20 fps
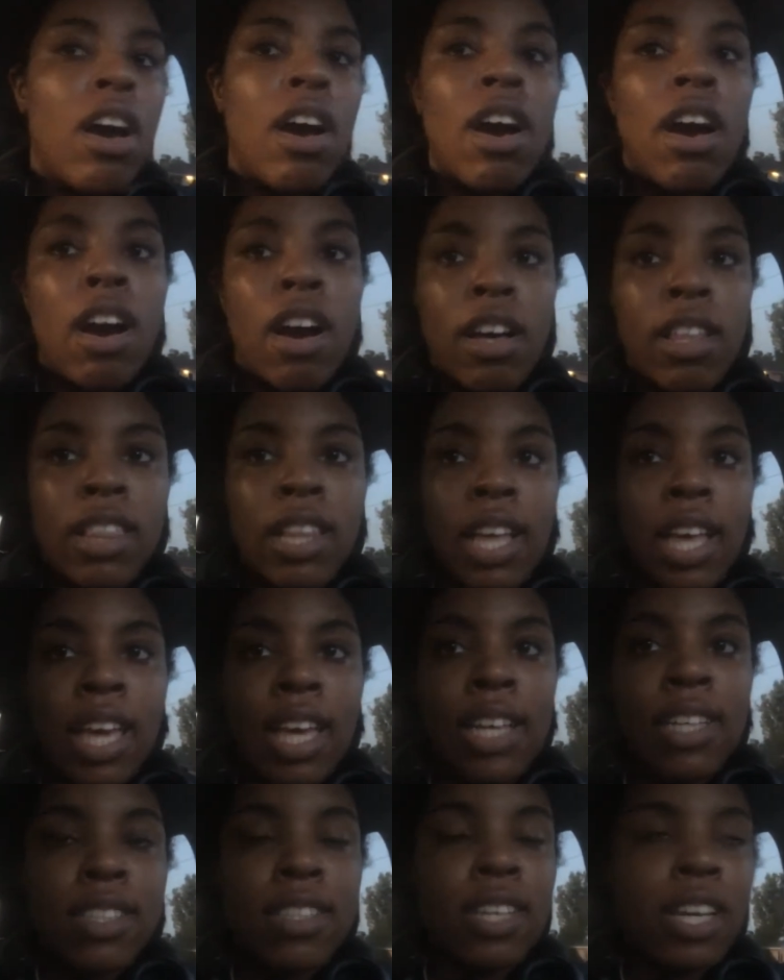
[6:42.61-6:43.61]
on
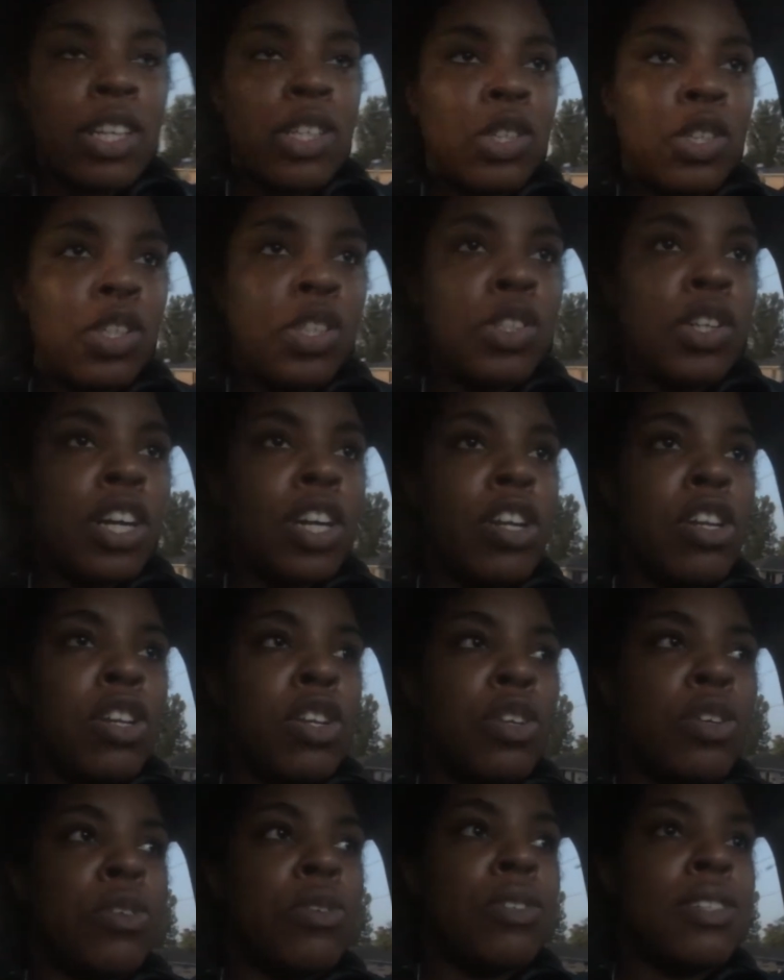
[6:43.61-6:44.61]
legs. I usually try to
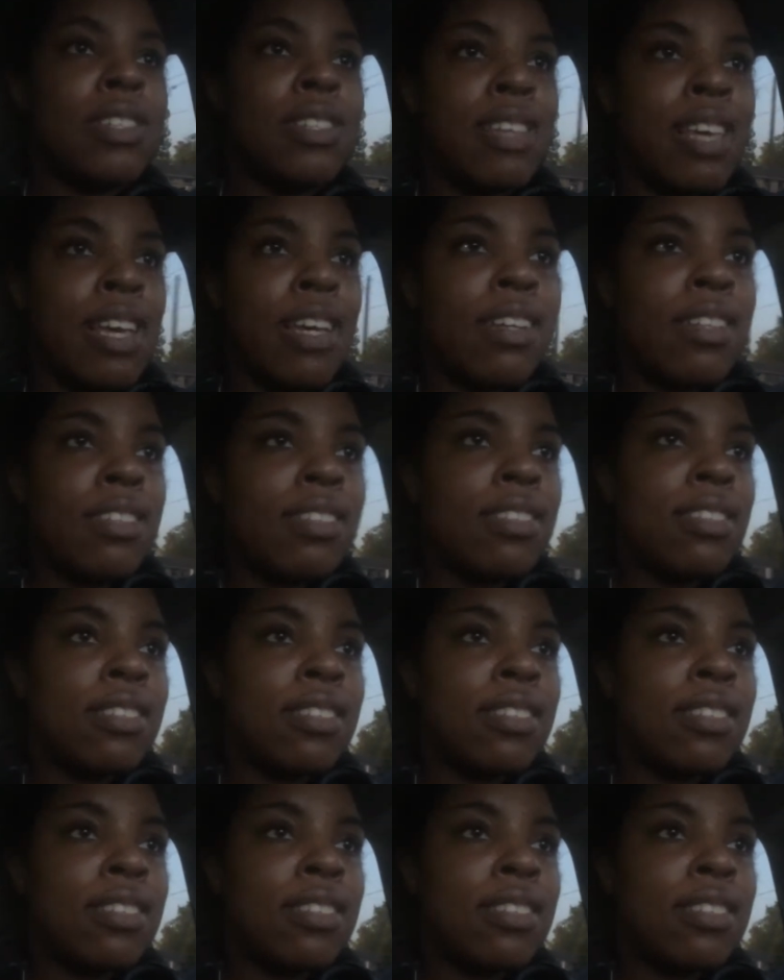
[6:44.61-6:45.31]
do six.